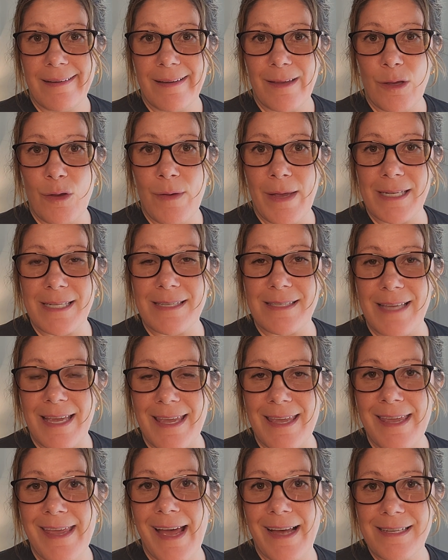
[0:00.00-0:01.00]
you get to say
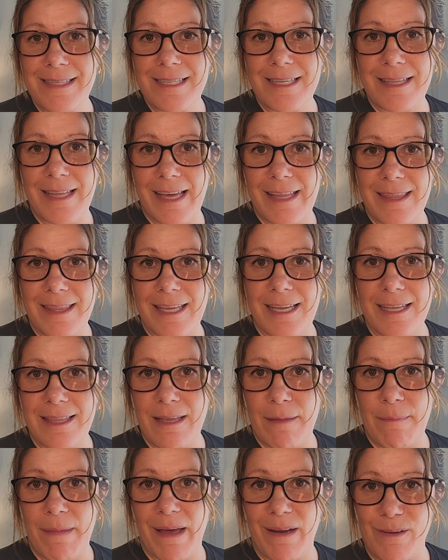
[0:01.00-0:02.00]
yes to that thing
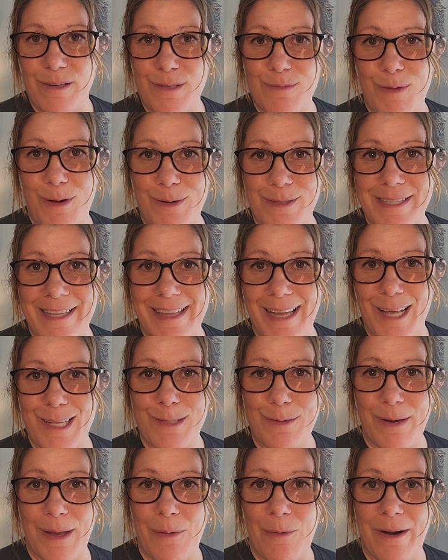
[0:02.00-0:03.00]
that matters most. And
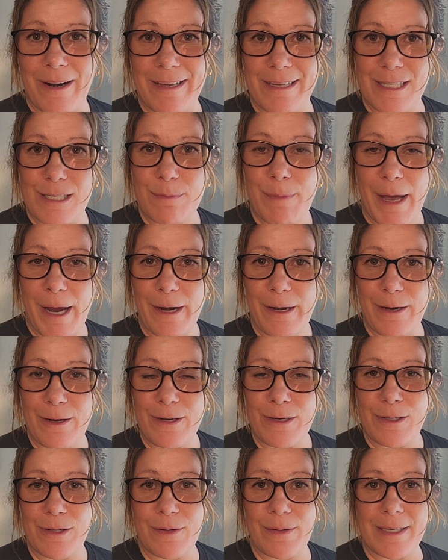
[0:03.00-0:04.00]
that's what I want to inspire you
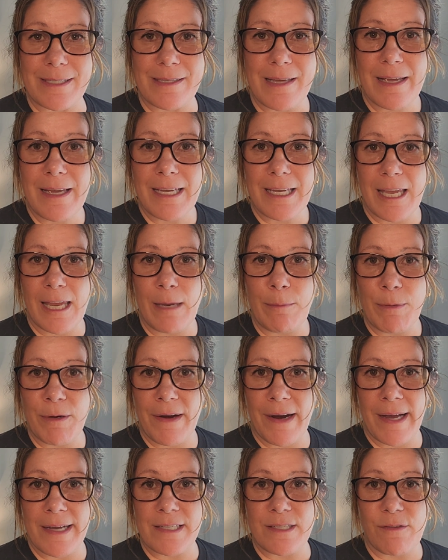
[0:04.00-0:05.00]
to do, is keep
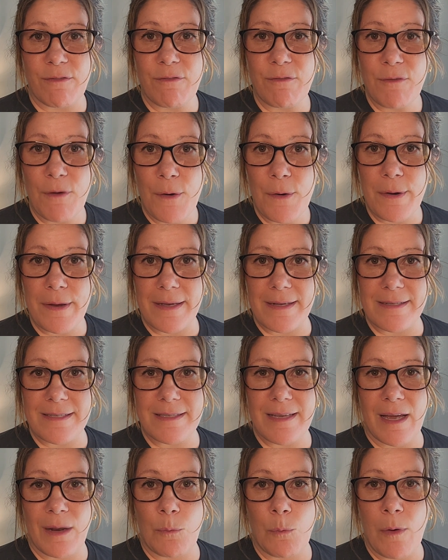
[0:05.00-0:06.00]
your eyes
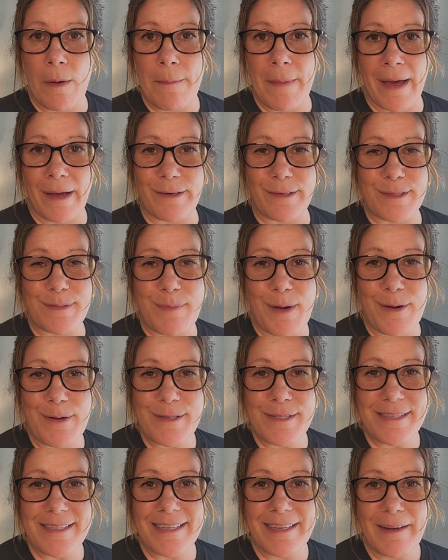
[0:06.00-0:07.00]
focused on what matters
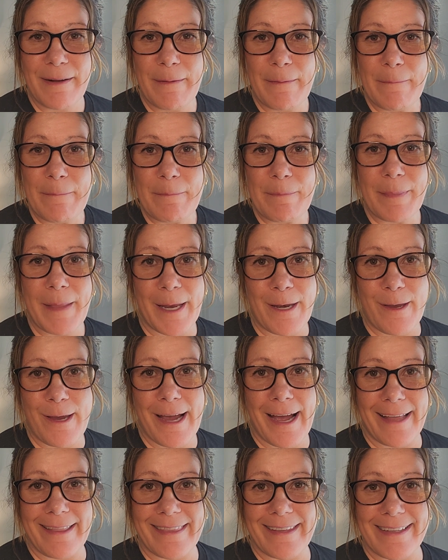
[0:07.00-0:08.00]
most, and you
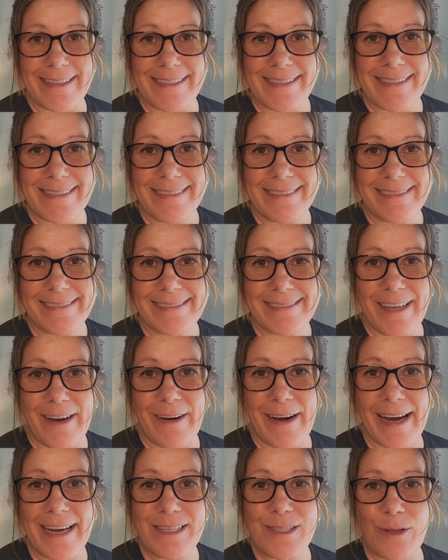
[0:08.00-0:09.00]
got this. All
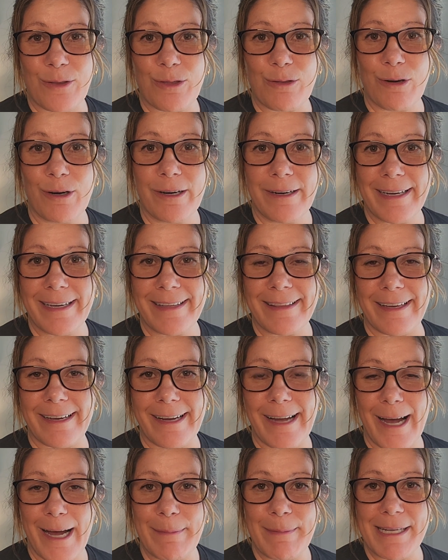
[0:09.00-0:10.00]
right, so throw it in the
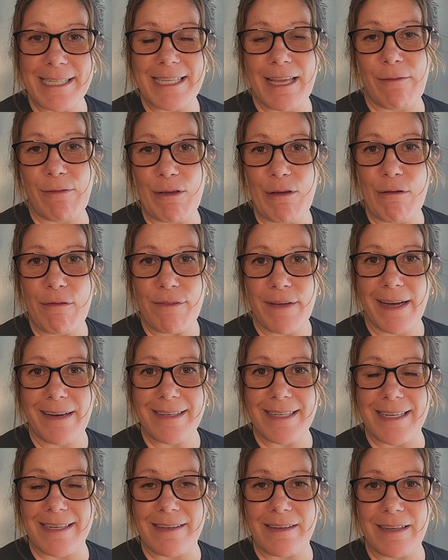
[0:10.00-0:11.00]
comments. If you
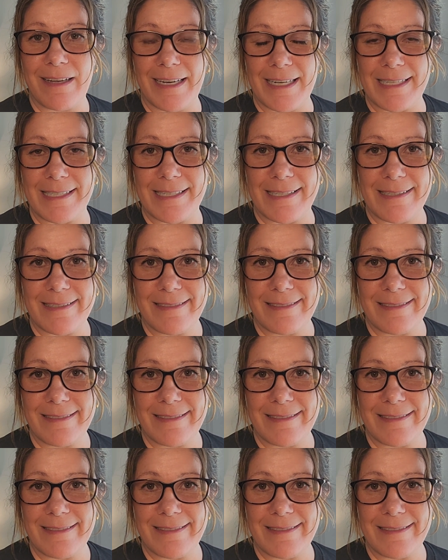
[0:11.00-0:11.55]
found a